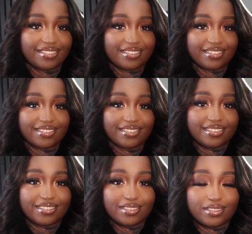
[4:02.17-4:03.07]
so make
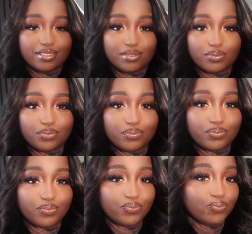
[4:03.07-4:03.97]
sure you come
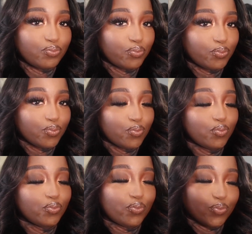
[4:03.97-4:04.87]
and see
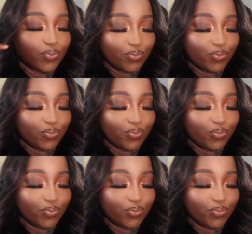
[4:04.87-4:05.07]
me